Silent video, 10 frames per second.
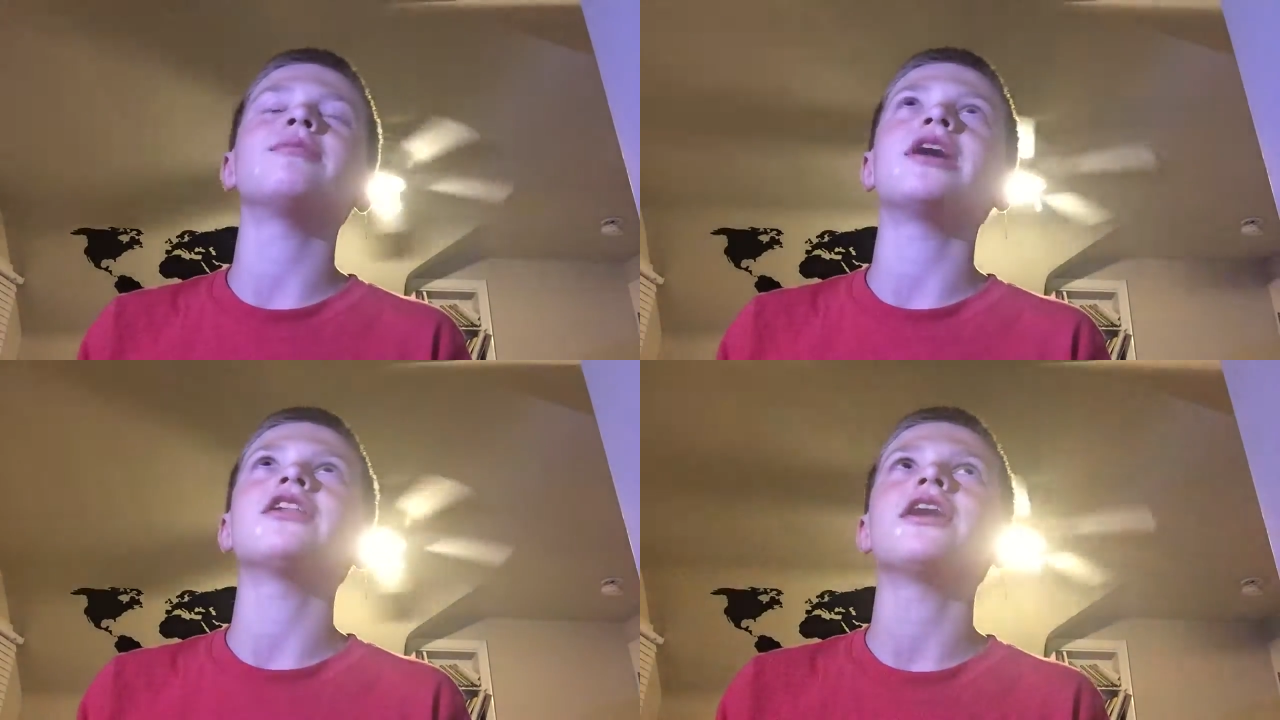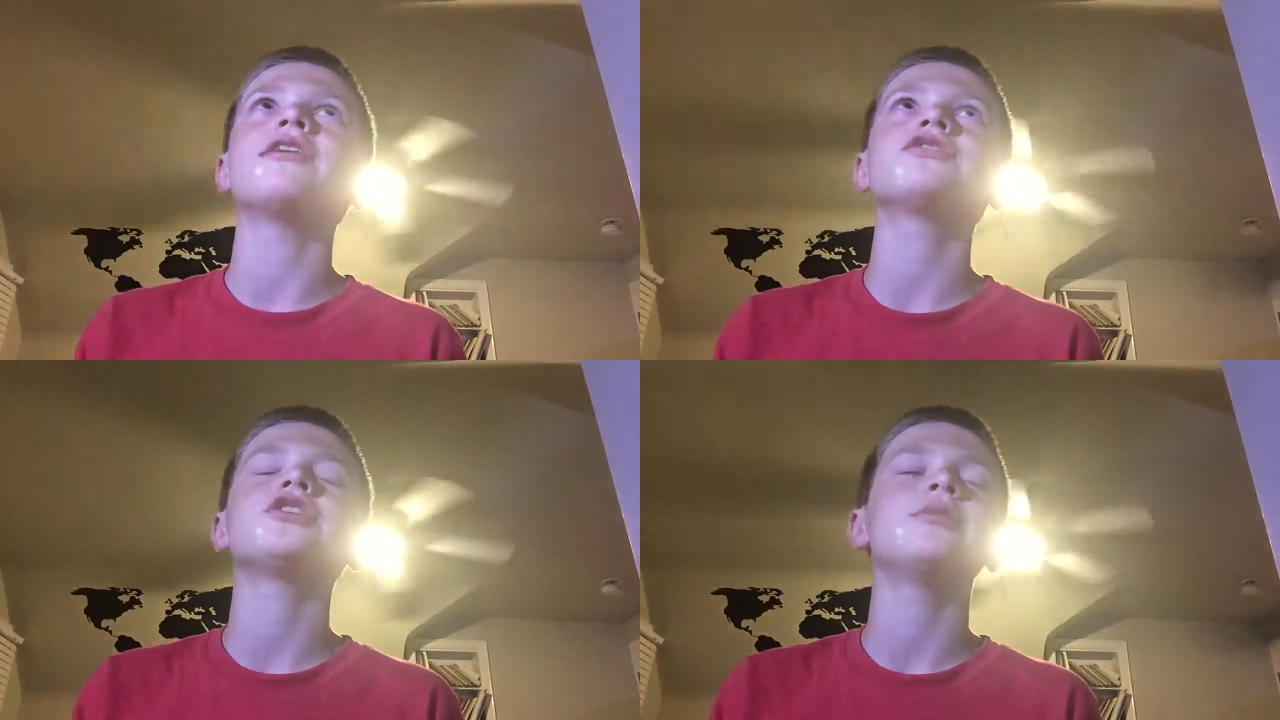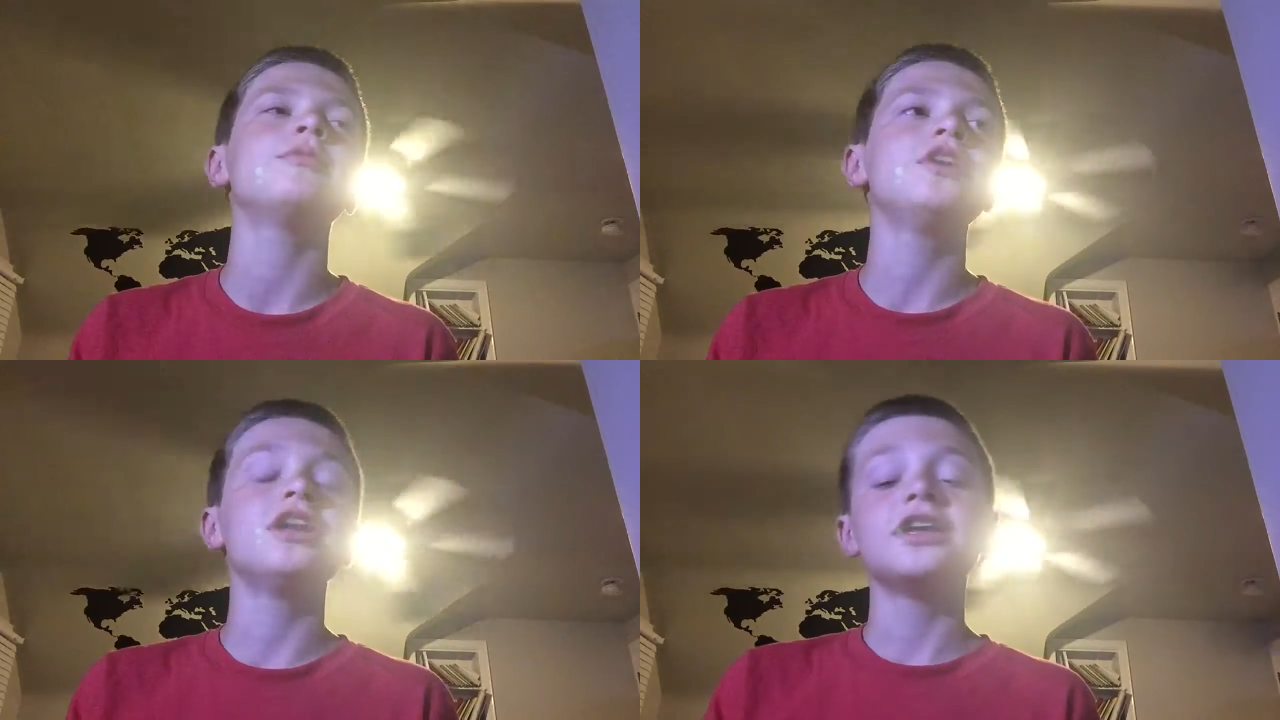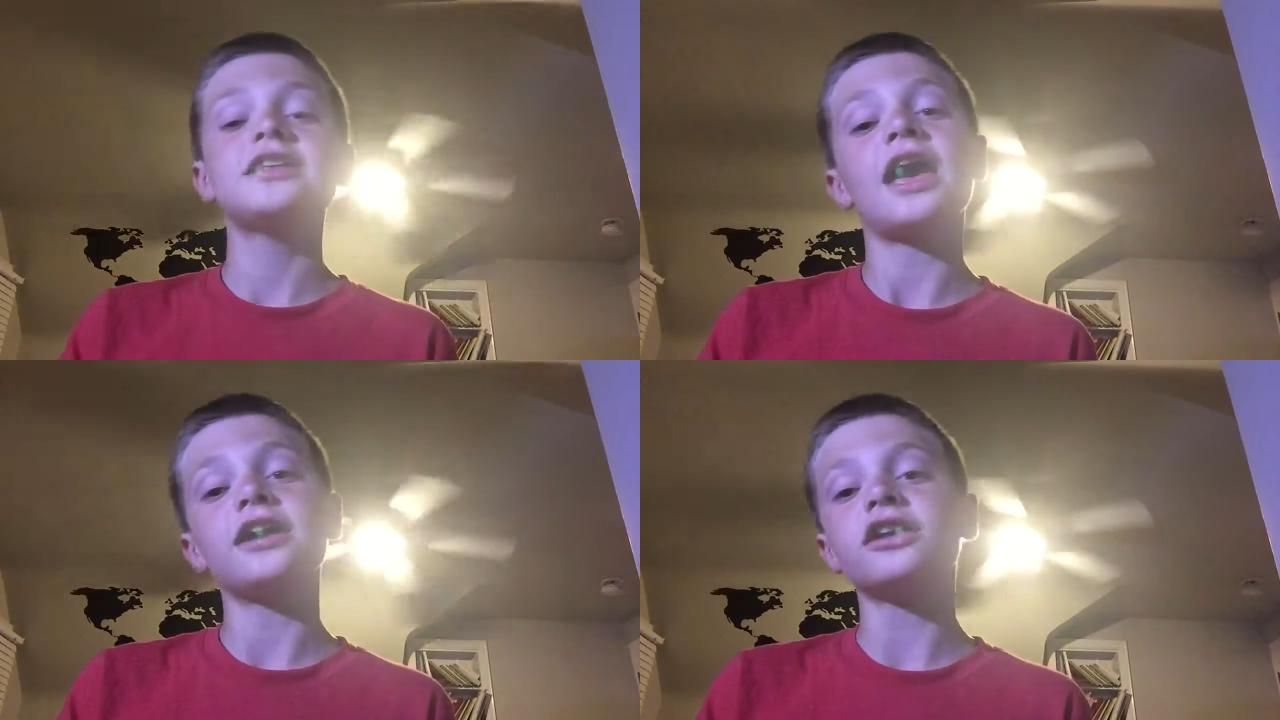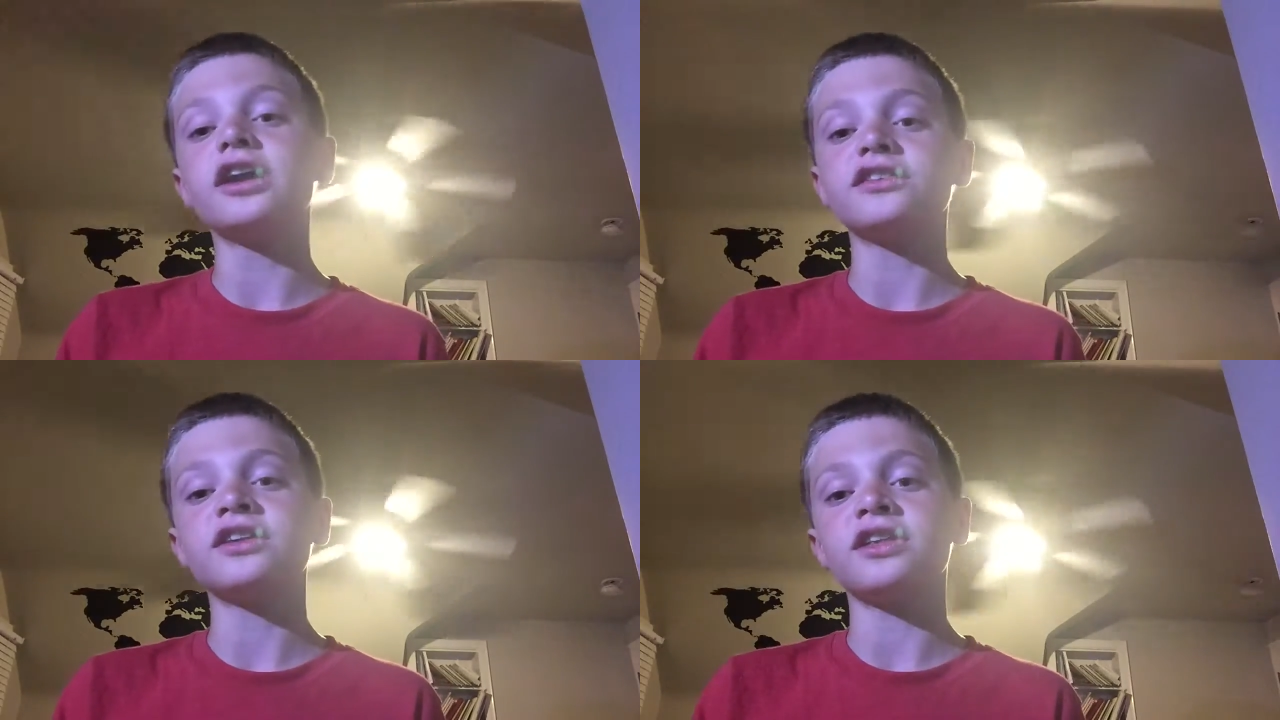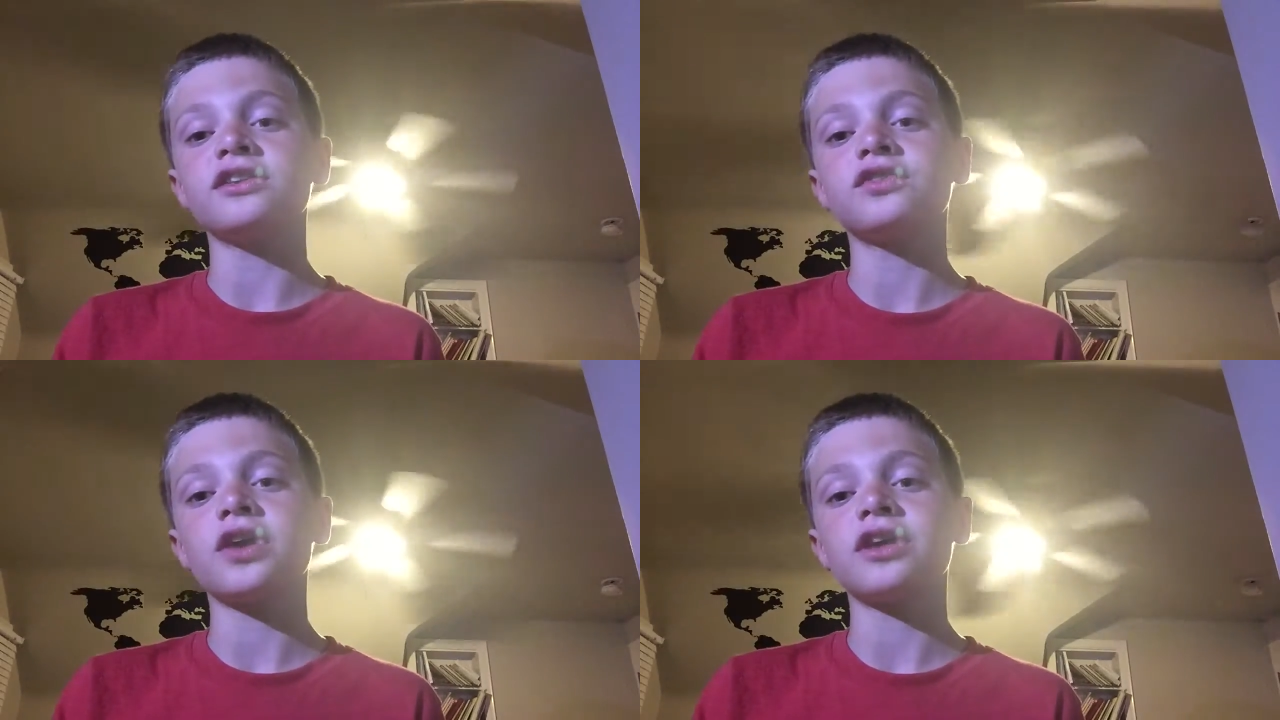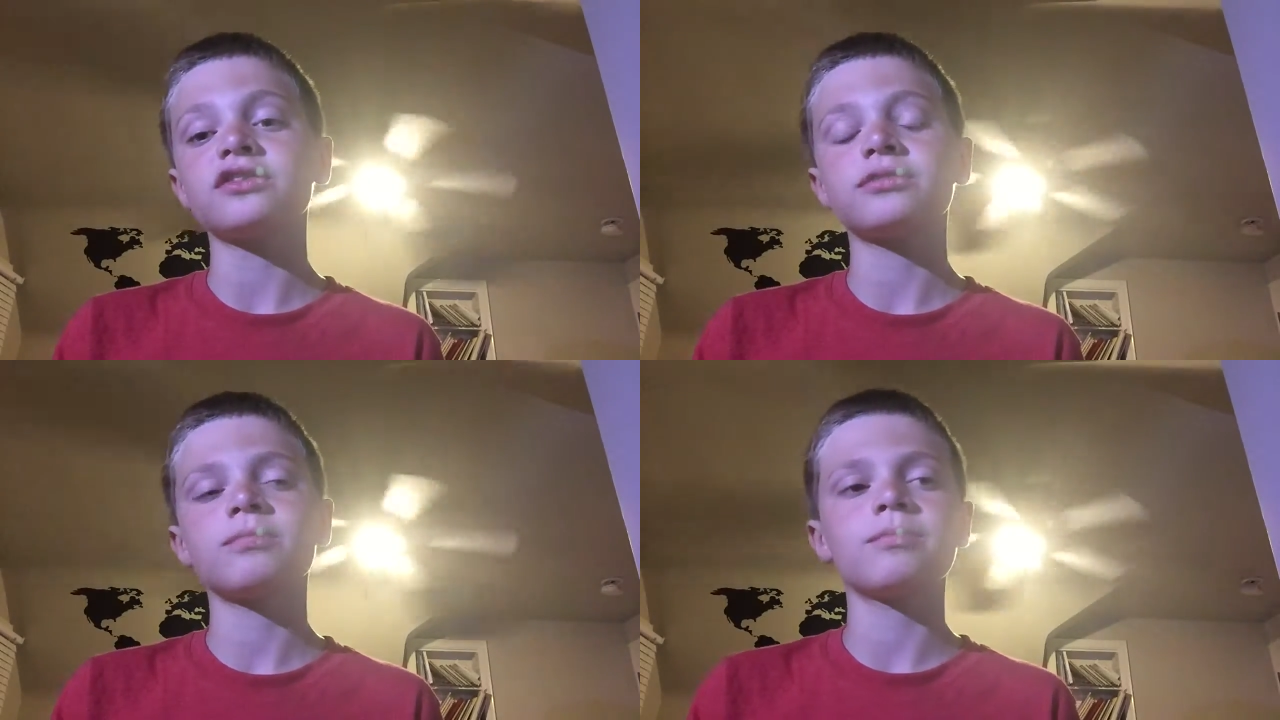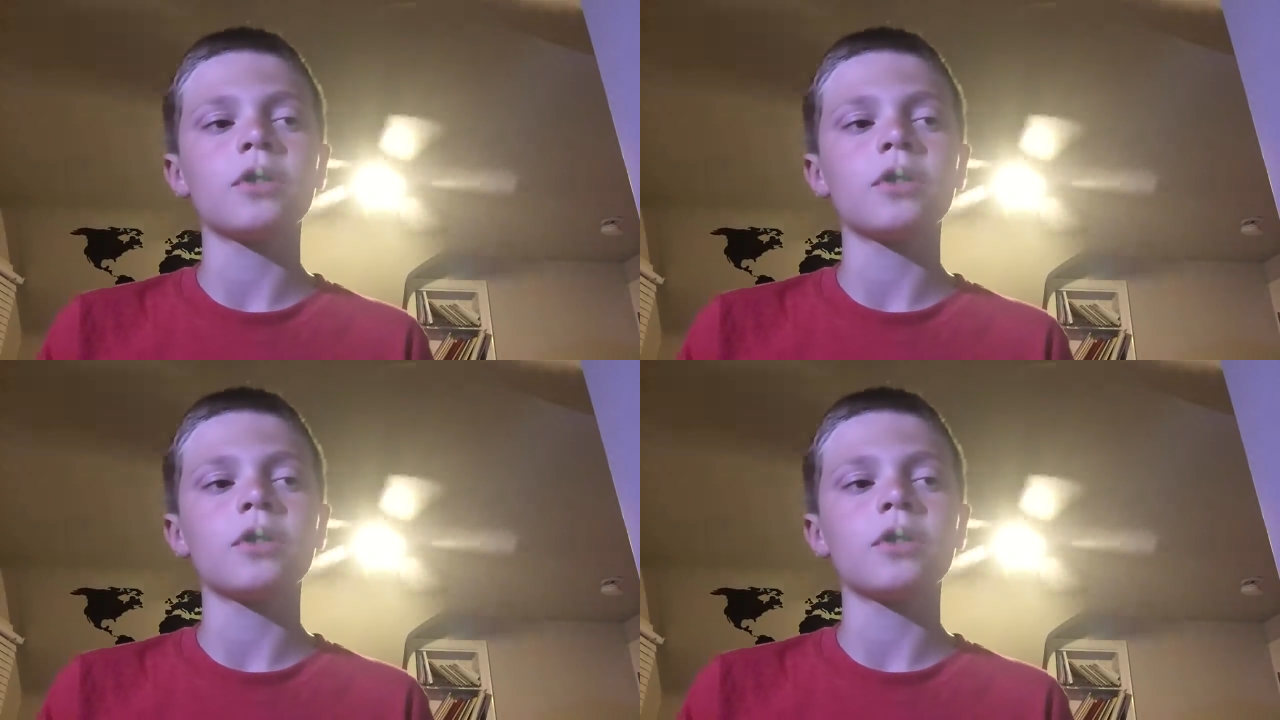in my live stream. Yeah, you're going to see this face.